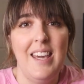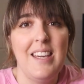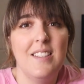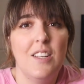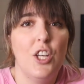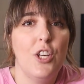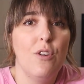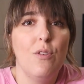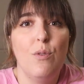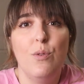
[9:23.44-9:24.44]
He's a
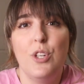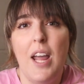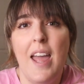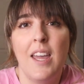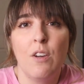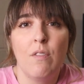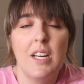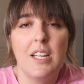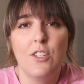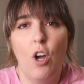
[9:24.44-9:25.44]
huge,
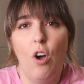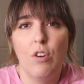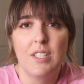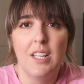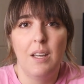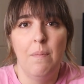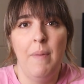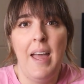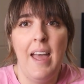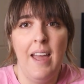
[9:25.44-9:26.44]
angry, toxic
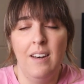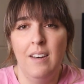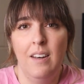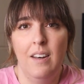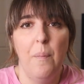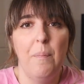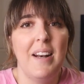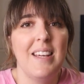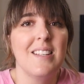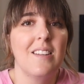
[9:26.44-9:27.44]
man,
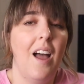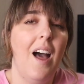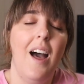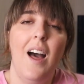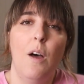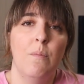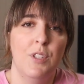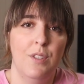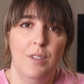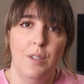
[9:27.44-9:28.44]
but he's
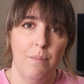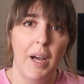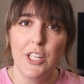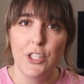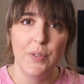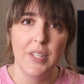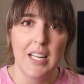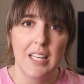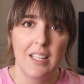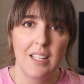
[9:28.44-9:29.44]
calmed by
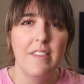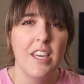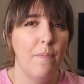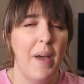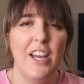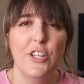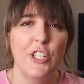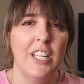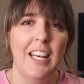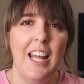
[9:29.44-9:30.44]
Judy. Their
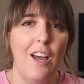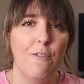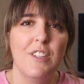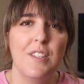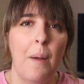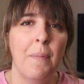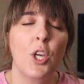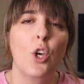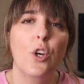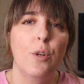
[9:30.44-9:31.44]
passionate love is
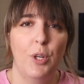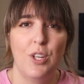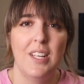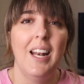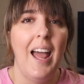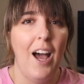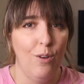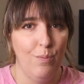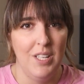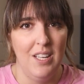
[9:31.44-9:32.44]
something good because it
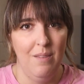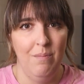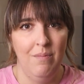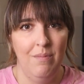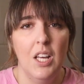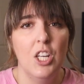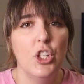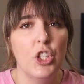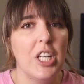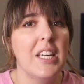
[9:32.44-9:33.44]
helps him.
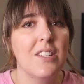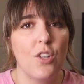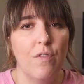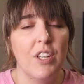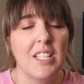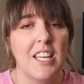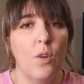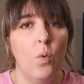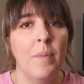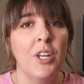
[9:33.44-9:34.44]
She is obviously
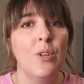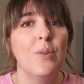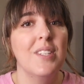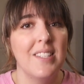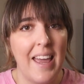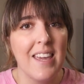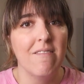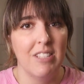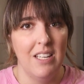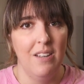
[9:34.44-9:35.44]
the woman who
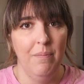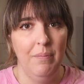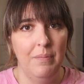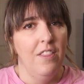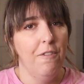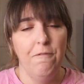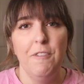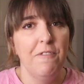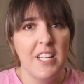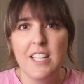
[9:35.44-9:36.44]
saves him. The
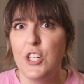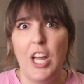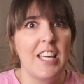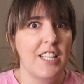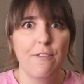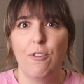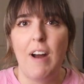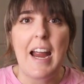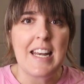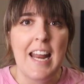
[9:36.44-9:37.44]
50 Shades of
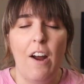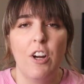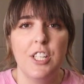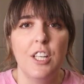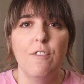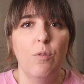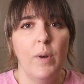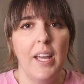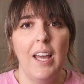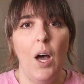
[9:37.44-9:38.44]
Grey narrative,
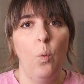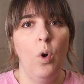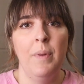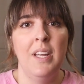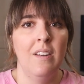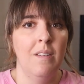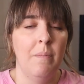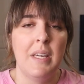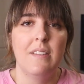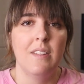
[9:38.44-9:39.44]
where a woman
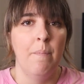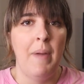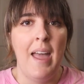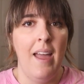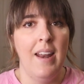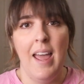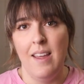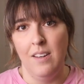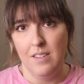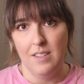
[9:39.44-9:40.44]
meets a man
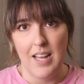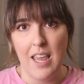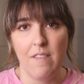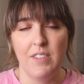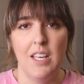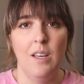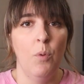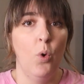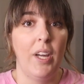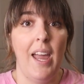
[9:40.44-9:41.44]
and saves him
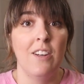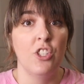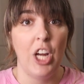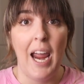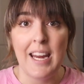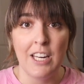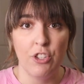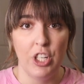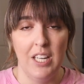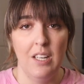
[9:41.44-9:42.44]
or can
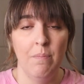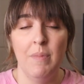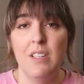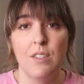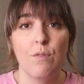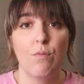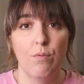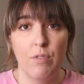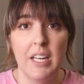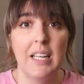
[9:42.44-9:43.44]
change him, is
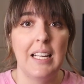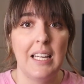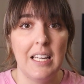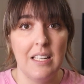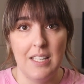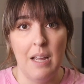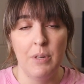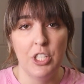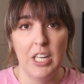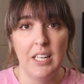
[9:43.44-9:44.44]
really
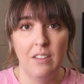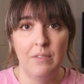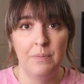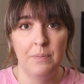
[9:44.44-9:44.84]
damaging